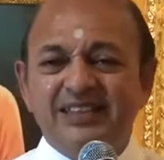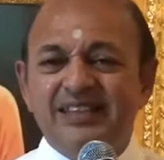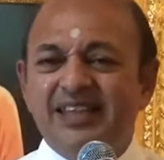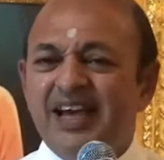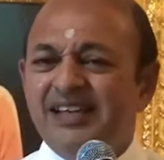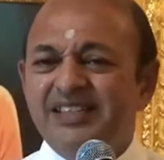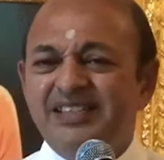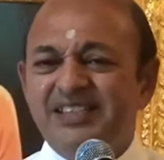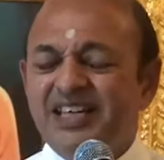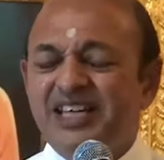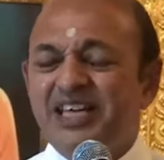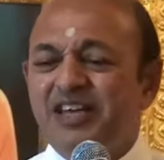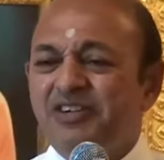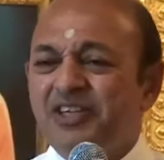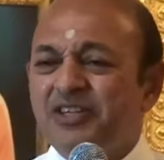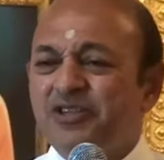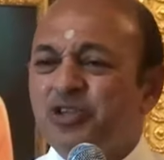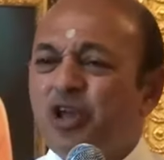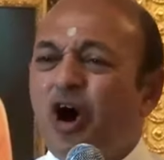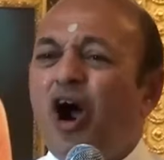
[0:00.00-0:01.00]
Then
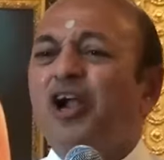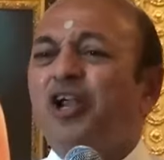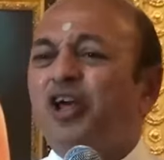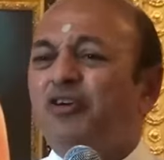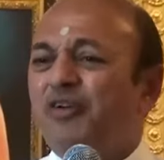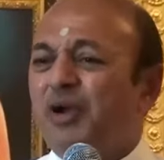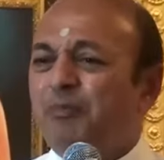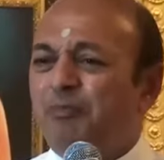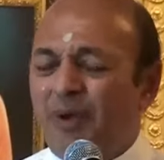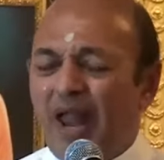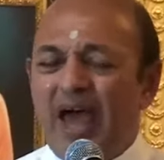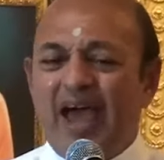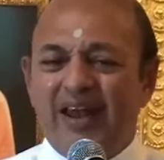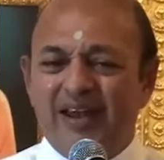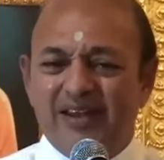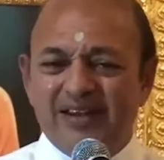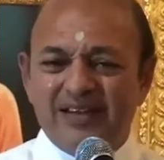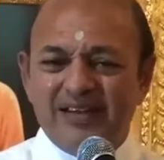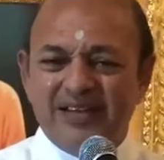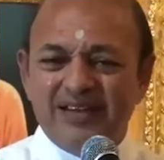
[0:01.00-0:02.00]
she thought of a
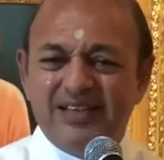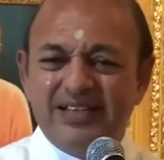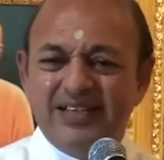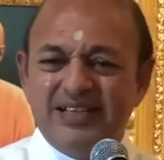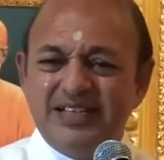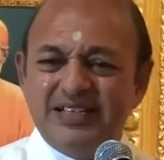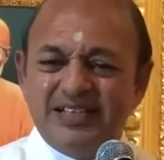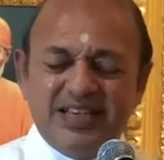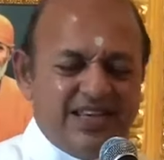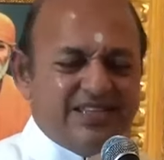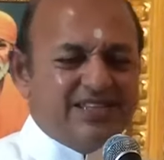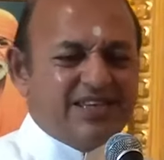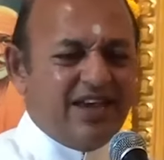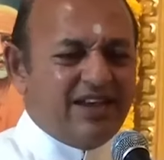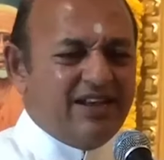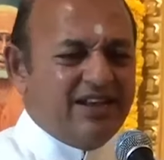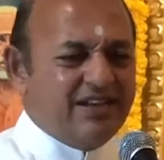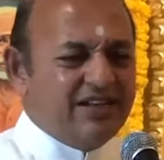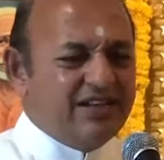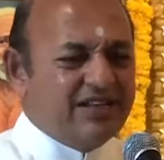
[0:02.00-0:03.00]
plan. She
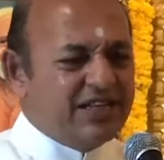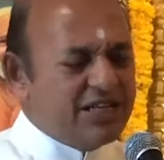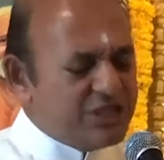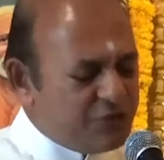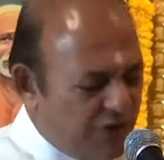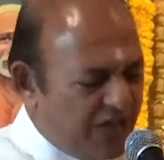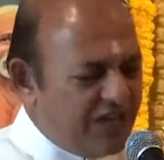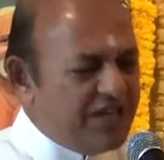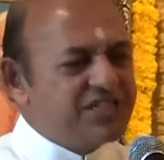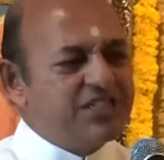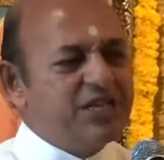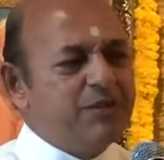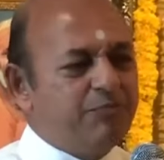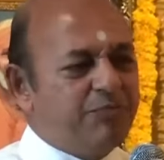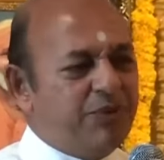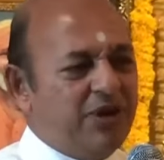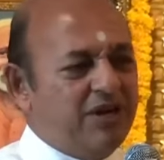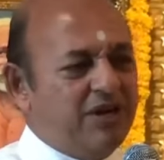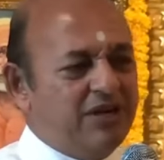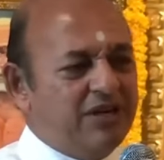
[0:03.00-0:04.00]
said, it is very
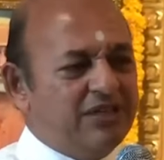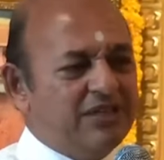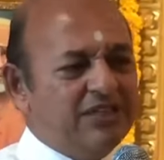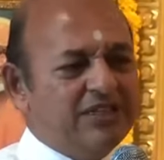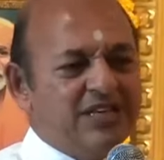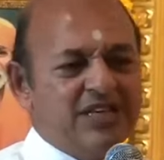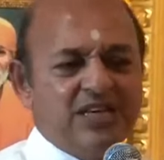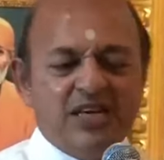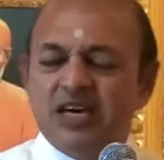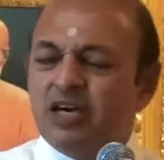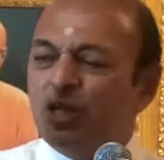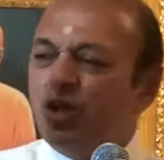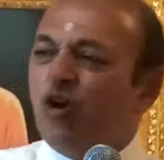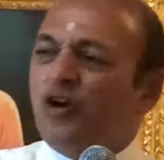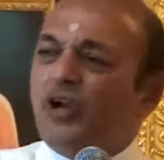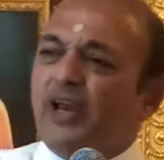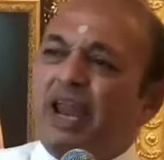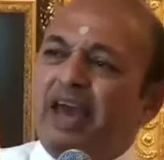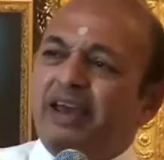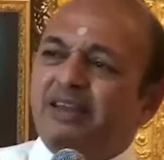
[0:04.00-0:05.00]
simple.
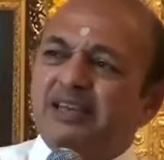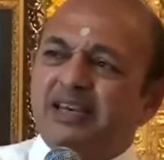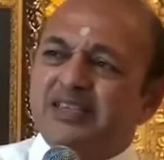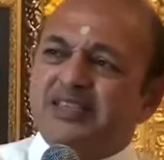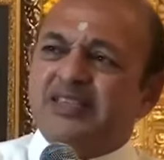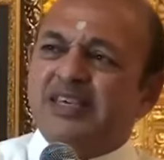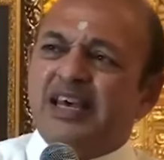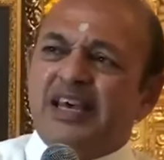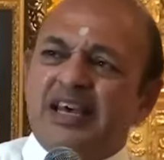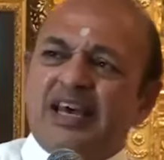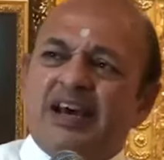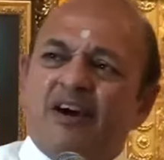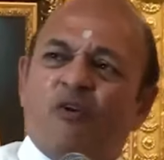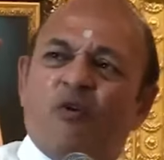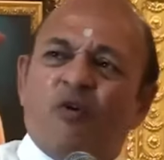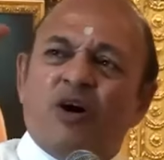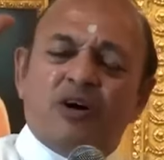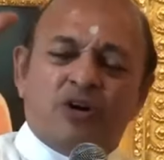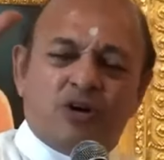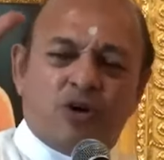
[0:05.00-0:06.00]
Look like this.
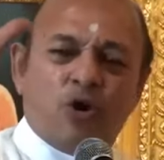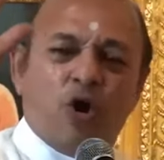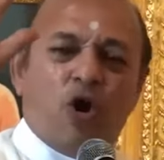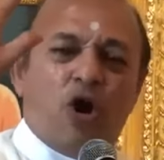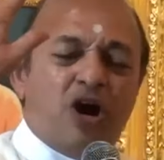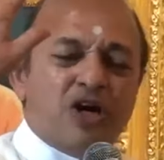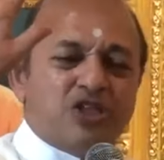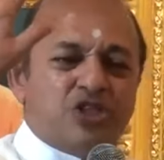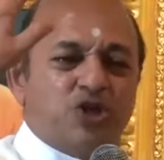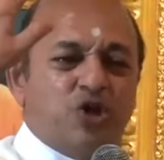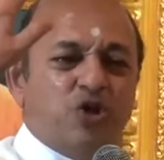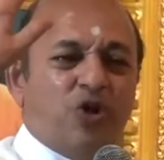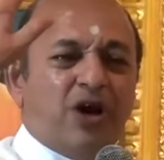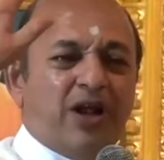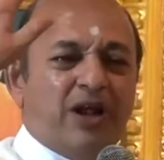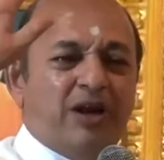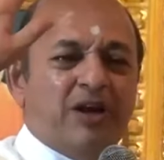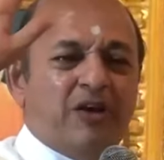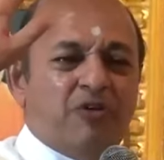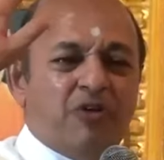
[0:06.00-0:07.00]
Close
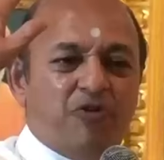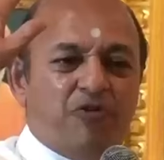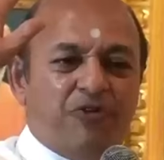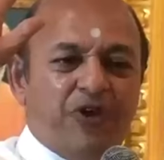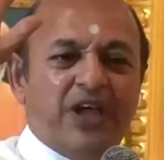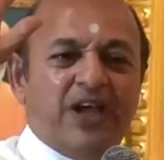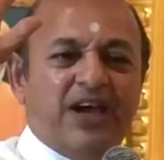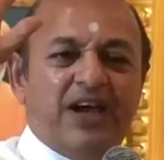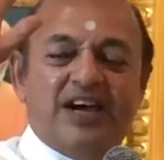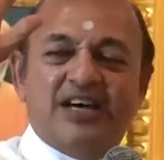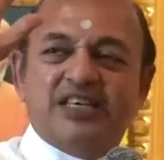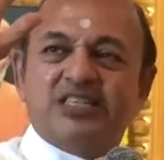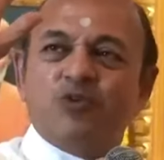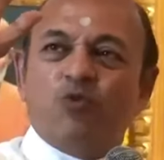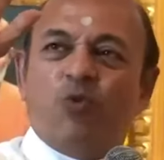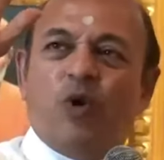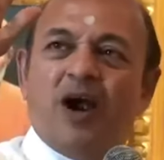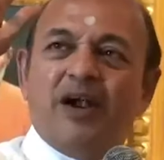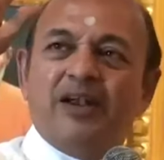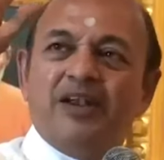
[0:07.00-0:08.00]
your fingers,
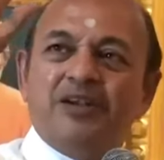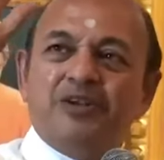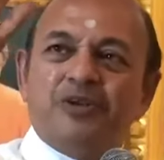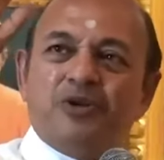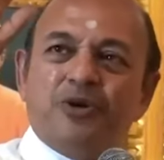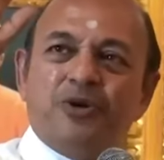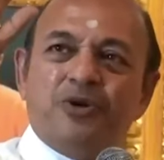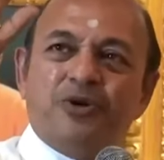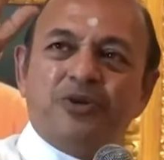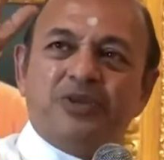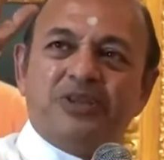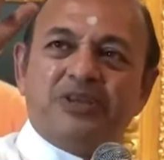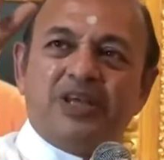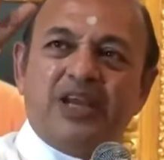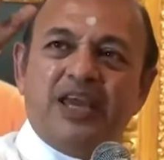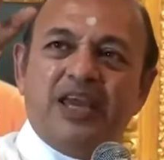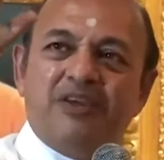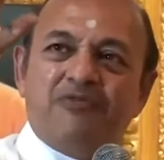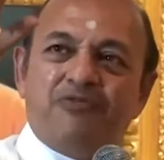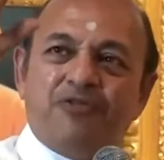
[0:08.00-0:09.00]
1, 2,
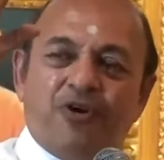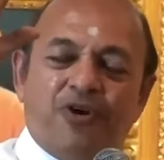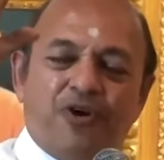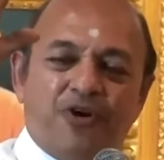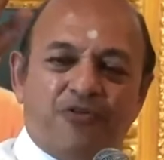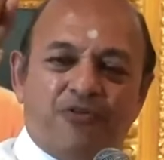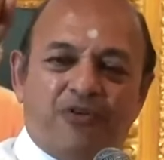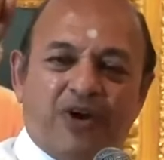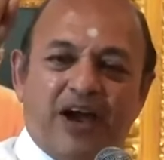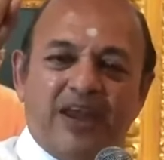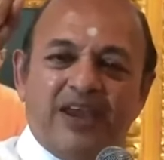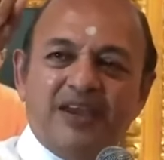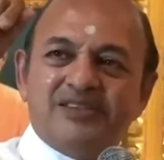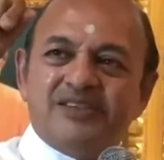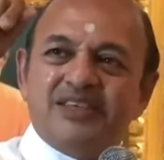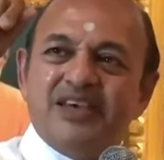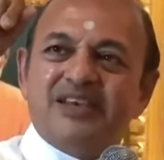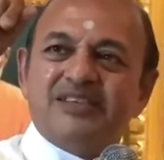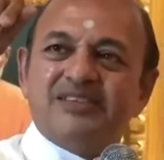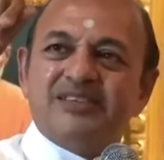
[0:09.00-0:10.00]
3, 4, 5,
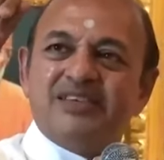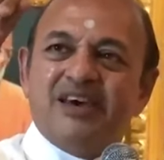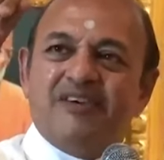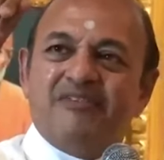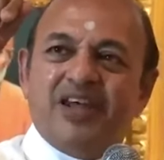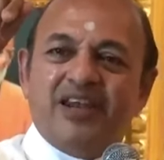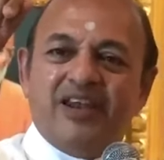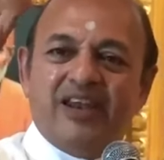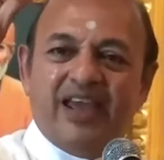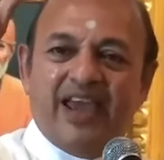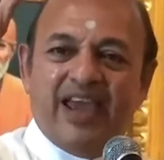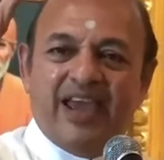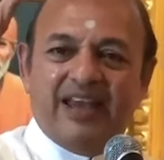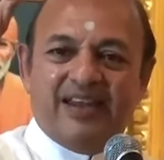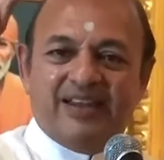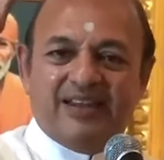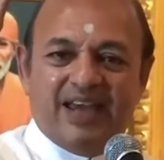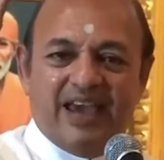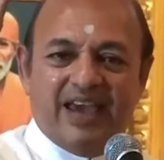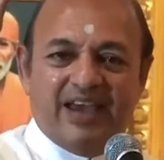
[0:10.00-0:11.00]
6, 7,
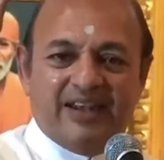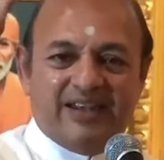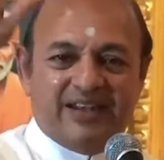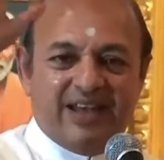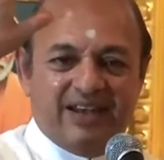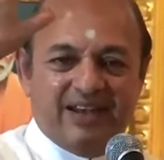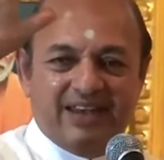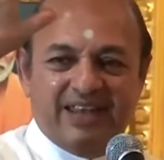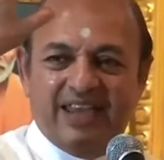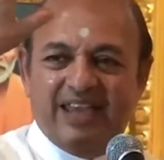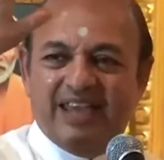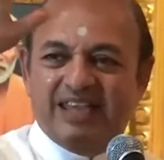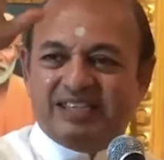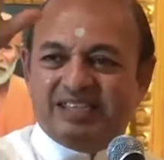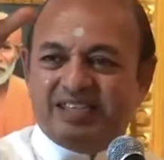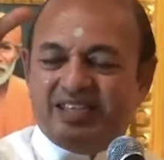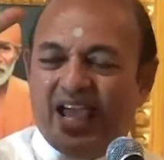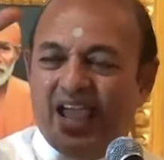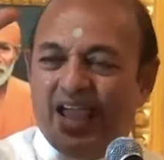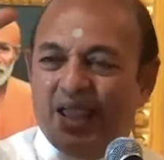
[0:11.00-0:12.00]
8, 9, 10.
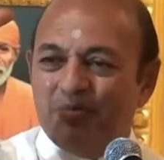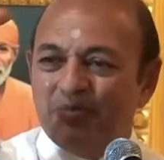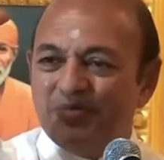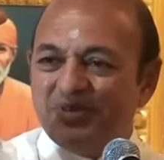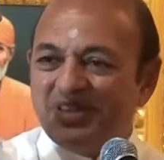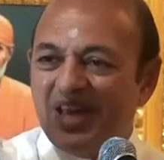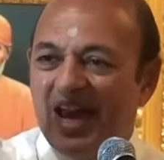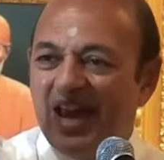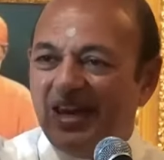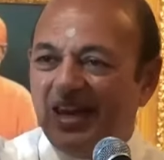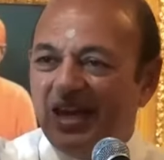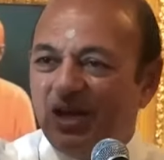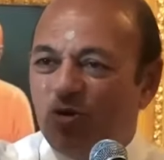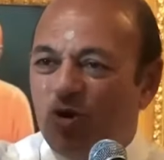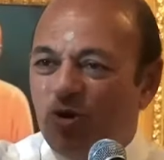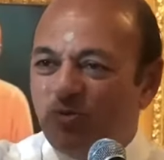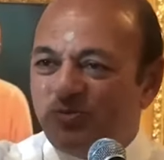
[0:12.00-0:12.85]
Each time chanting